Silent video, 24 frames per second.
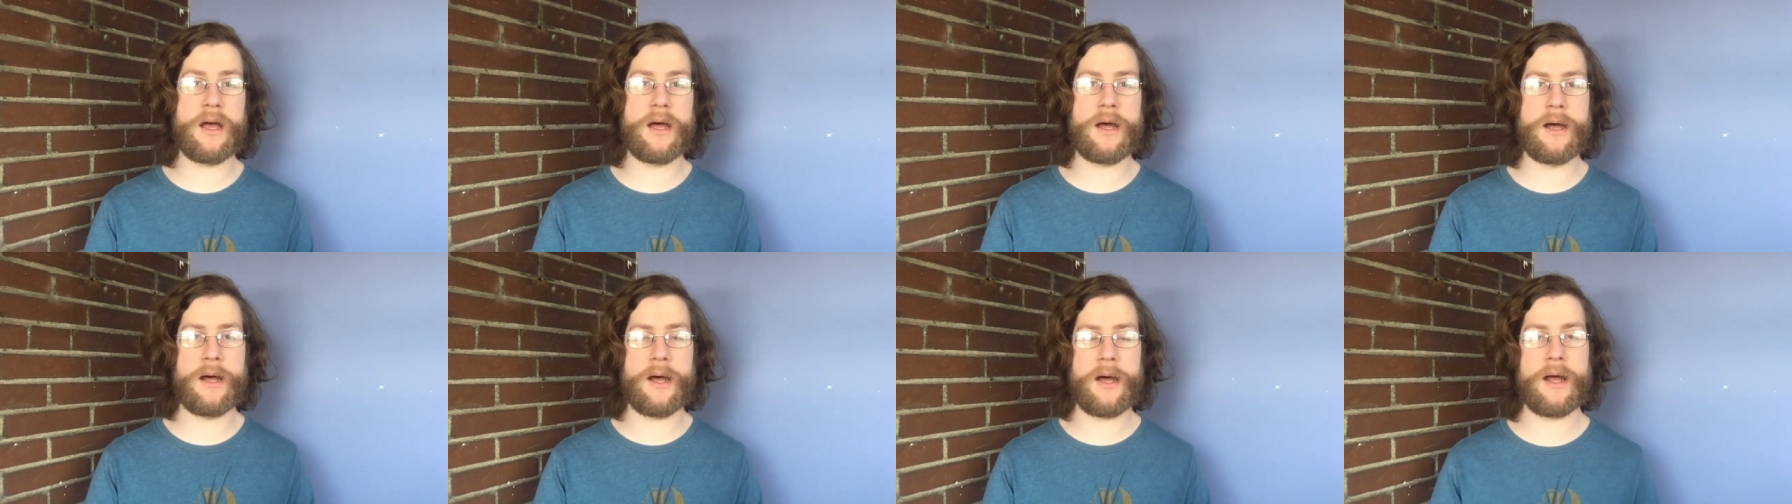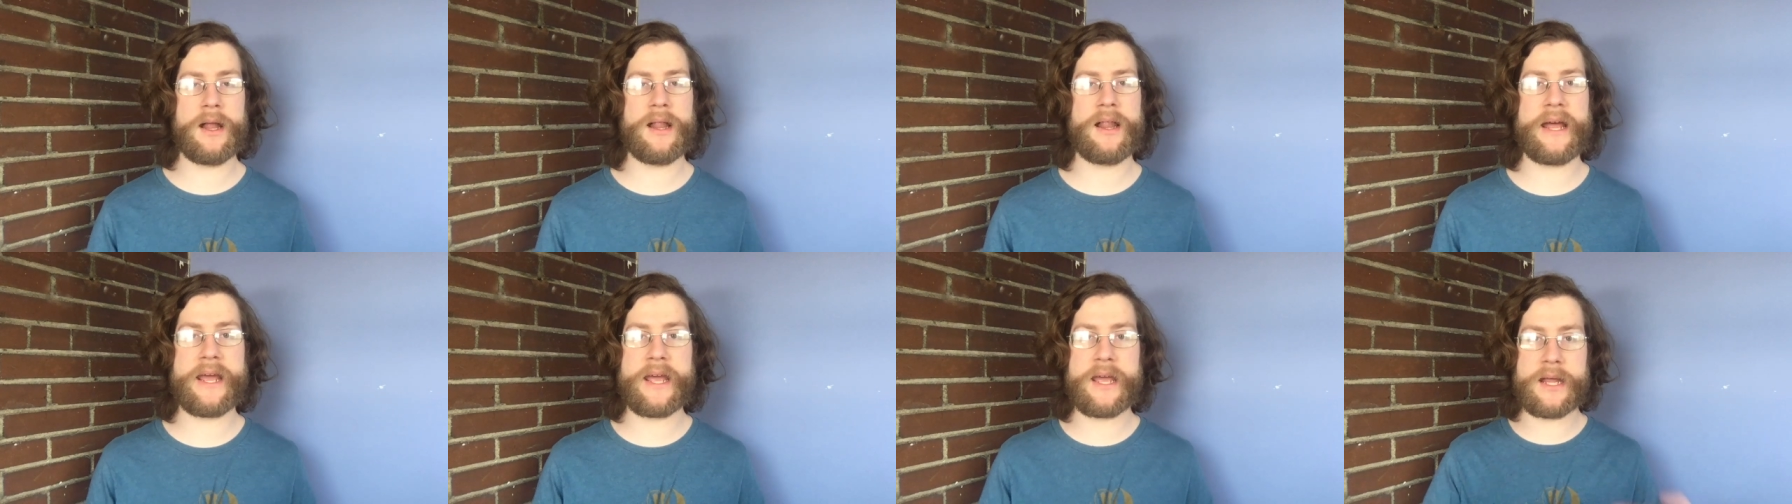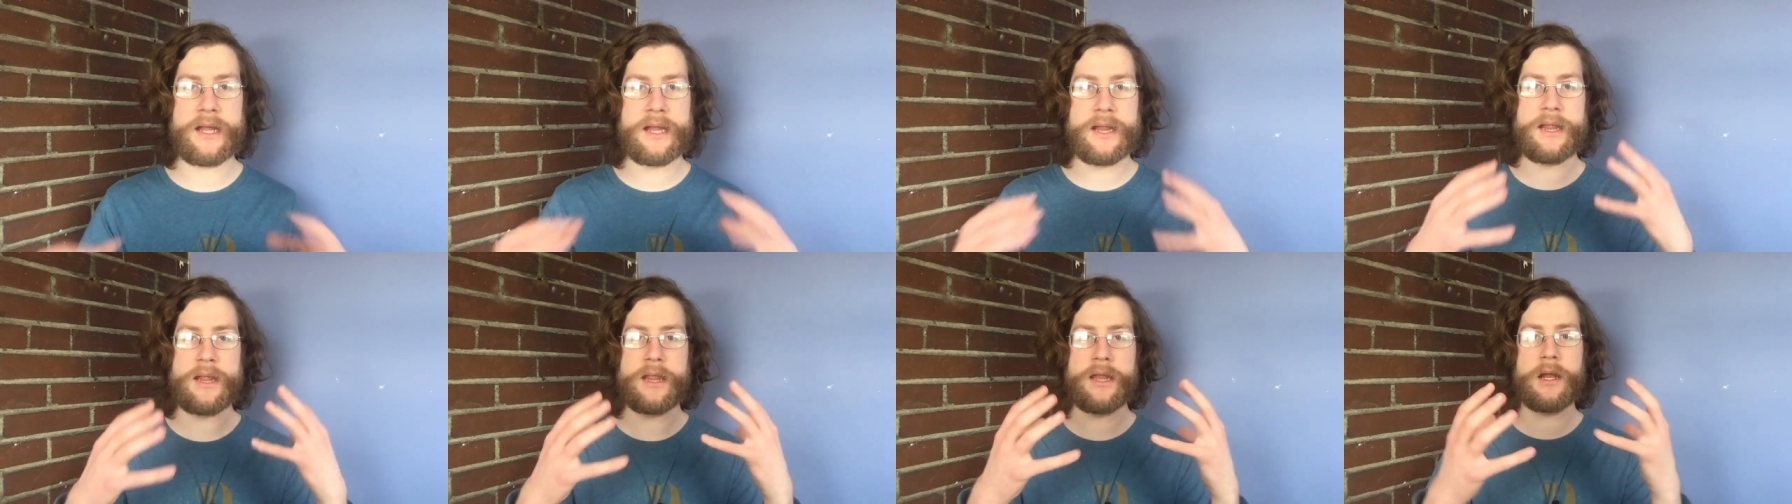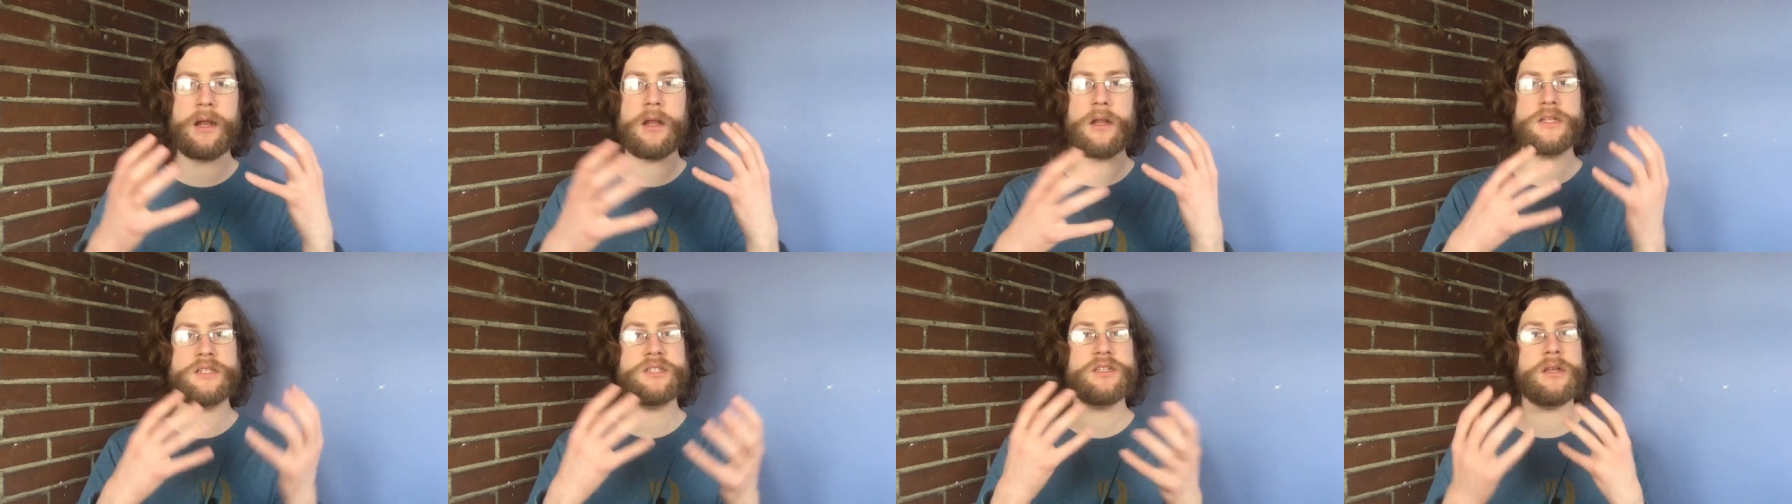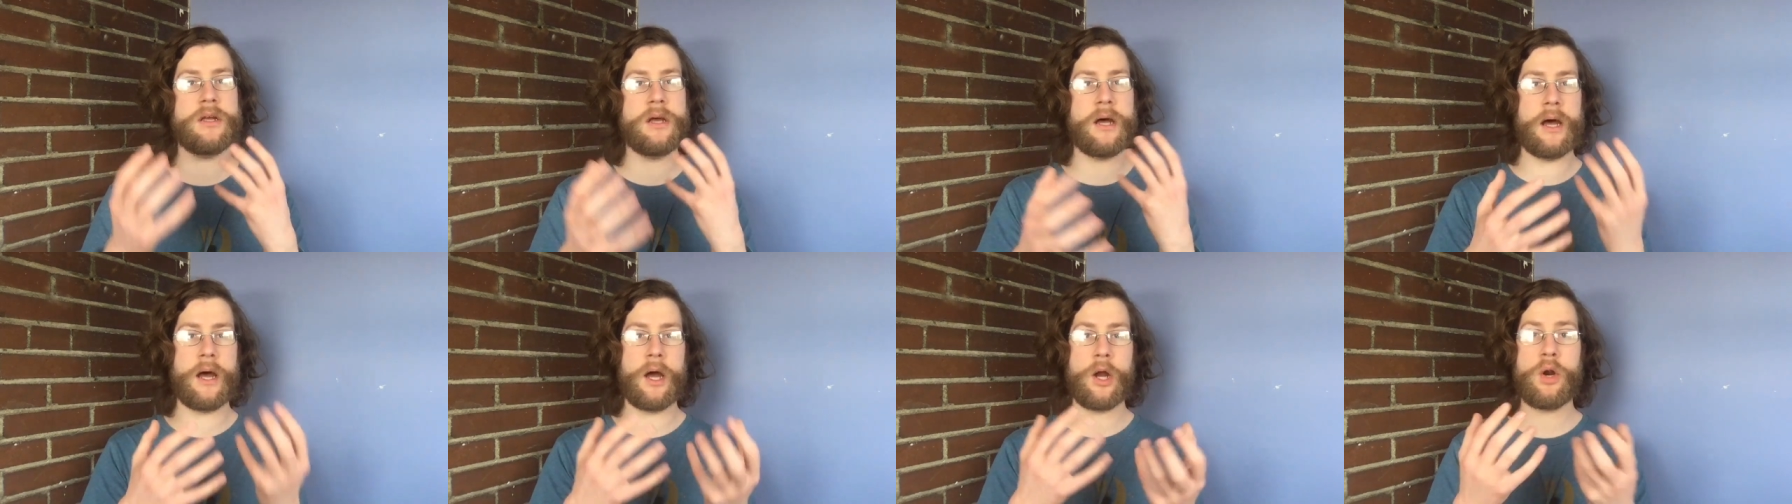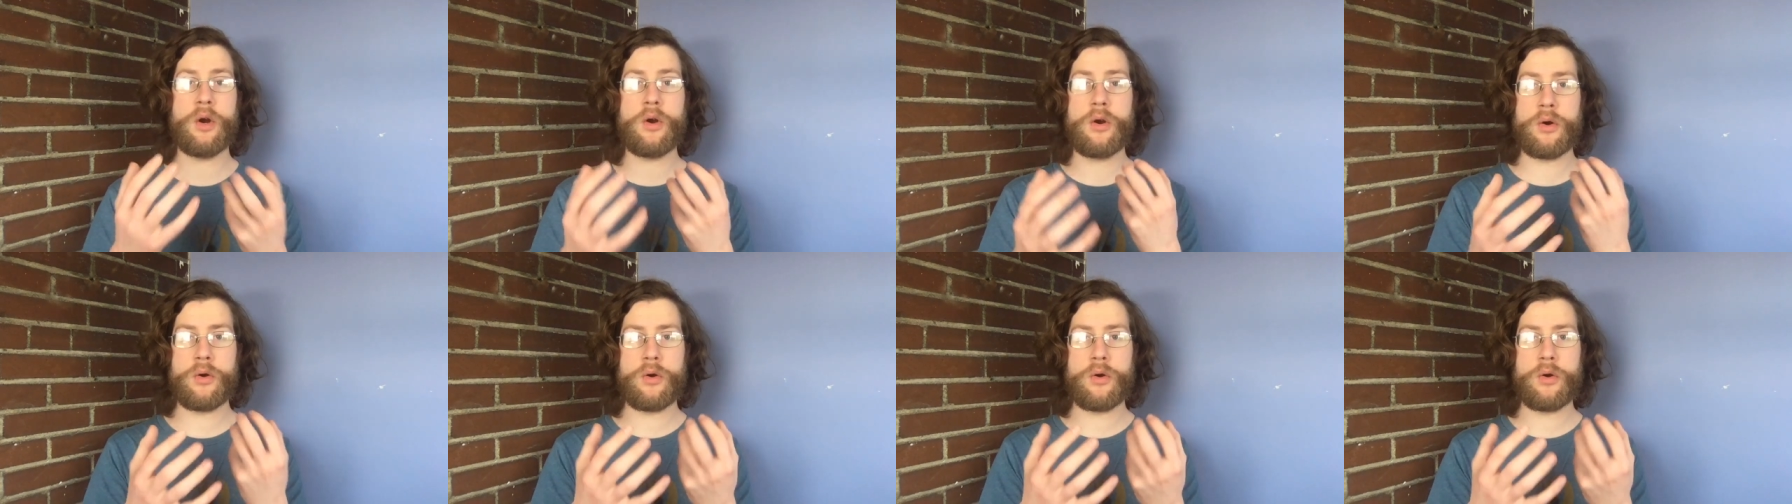uh, like a little uh,